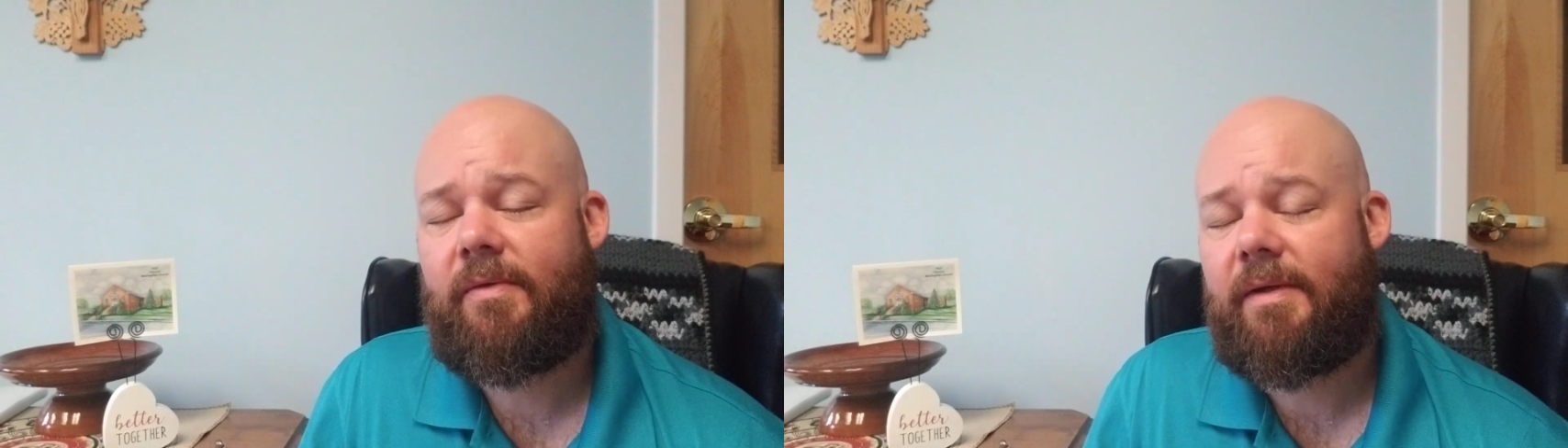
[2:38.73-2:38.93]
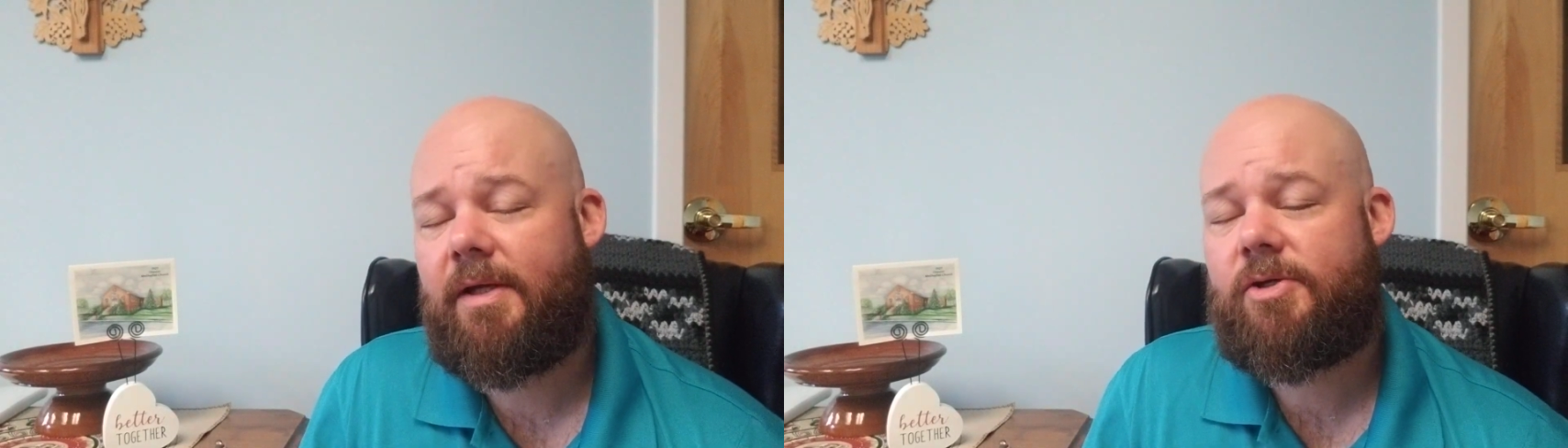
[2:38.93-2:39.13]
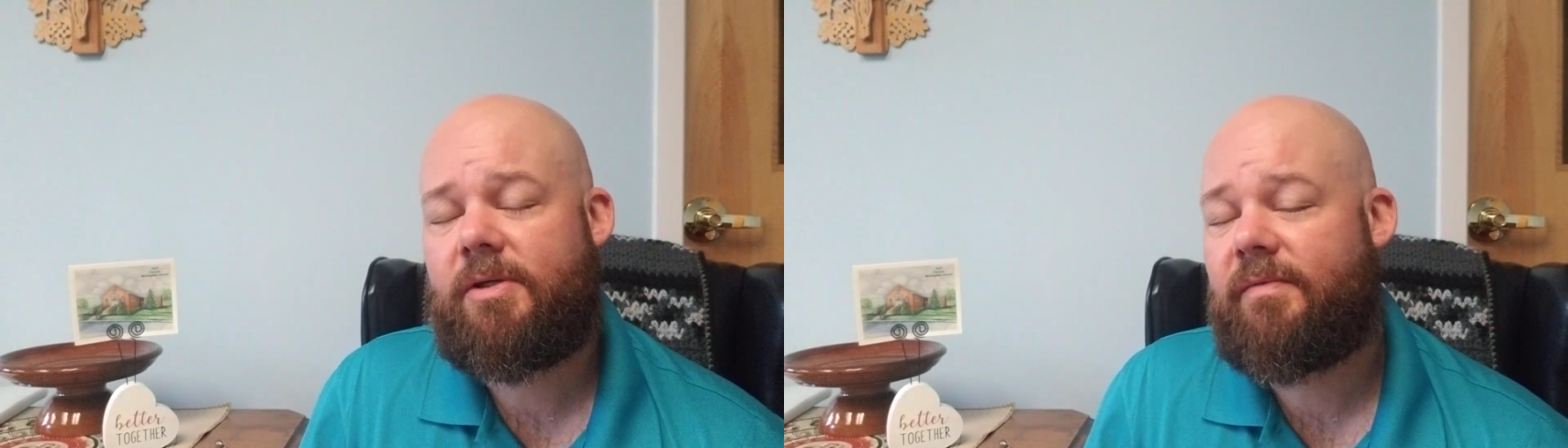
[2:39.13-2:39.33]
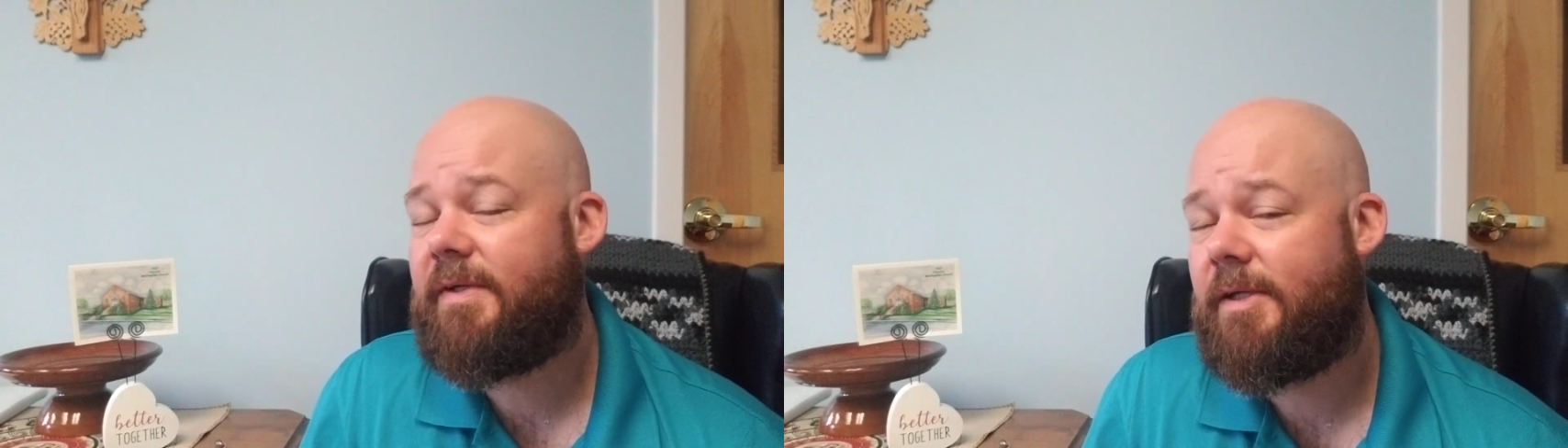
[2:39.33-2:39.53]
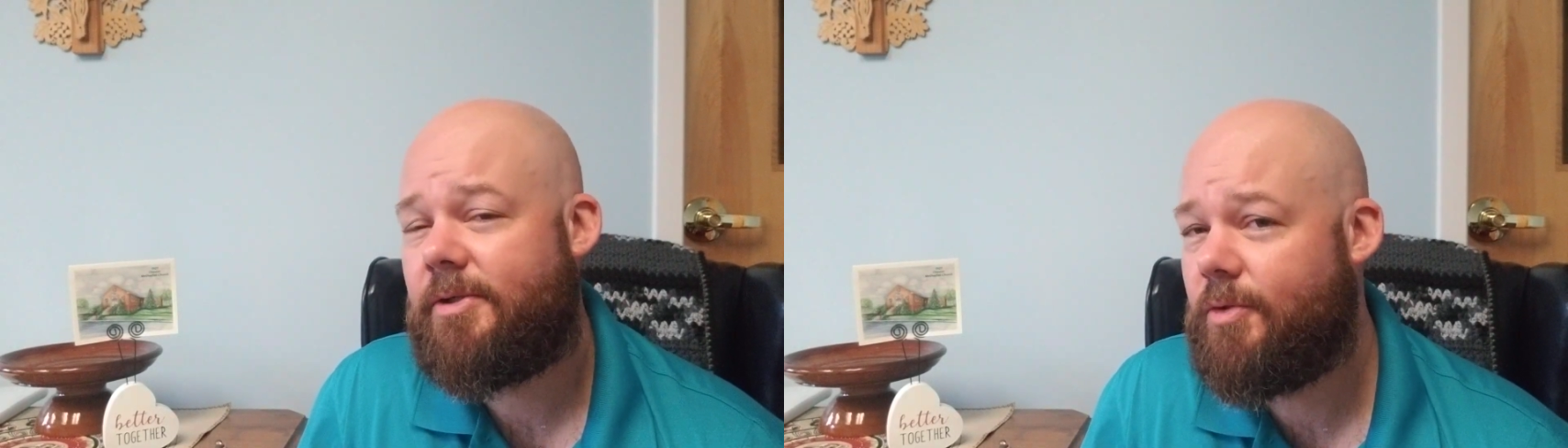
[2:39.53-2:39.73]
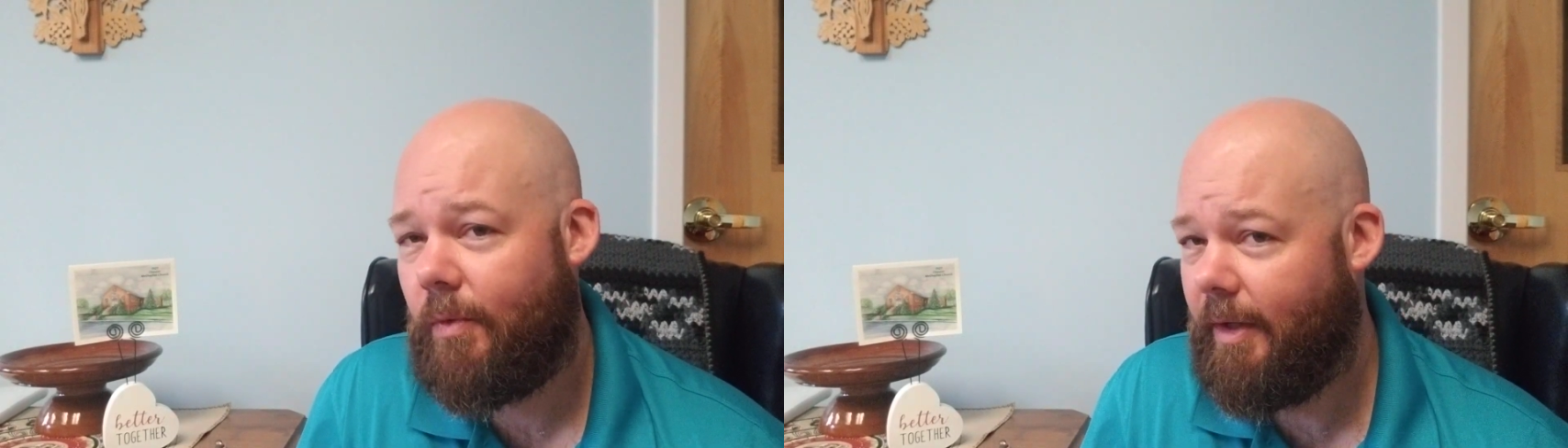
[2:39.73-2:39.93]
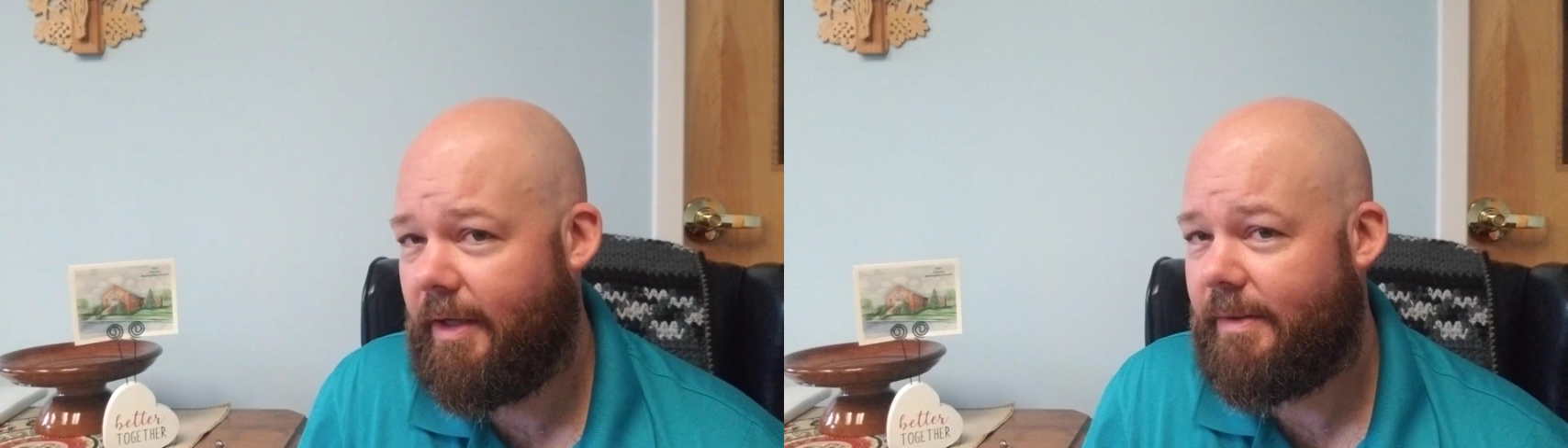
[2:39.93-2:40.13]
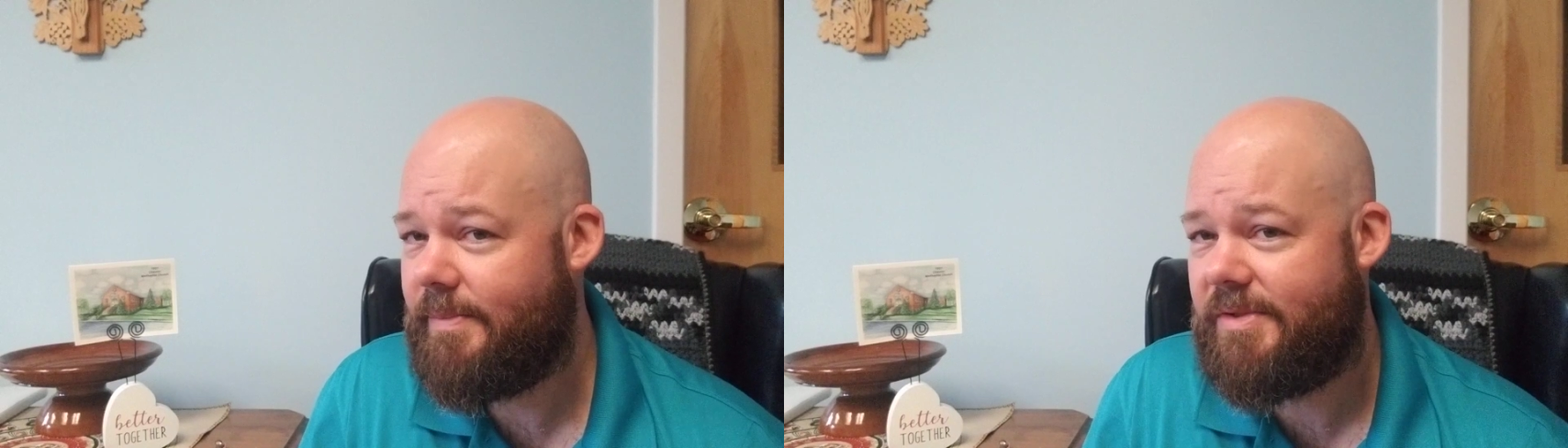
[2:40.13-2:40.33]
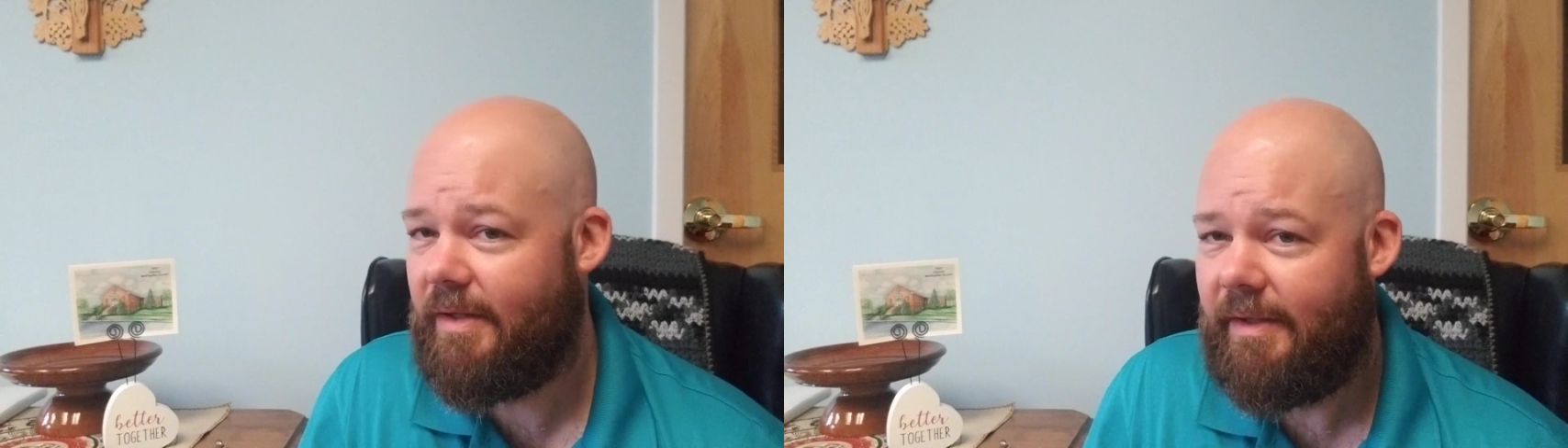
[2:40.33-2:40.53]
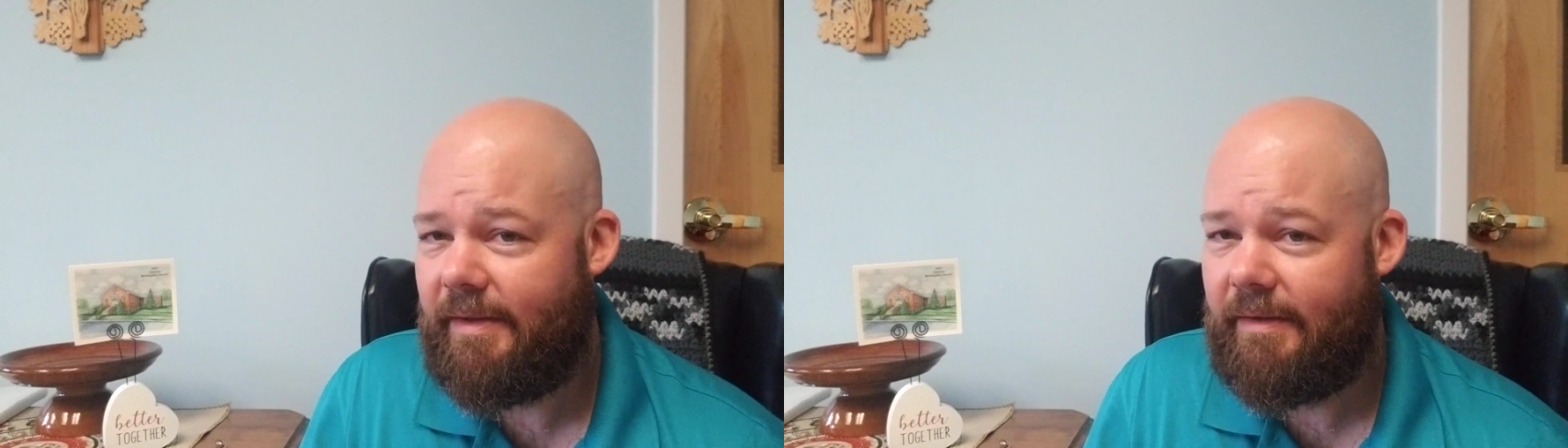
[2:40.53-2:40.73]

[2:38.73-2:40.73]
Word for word: the nation of ten tribes uh,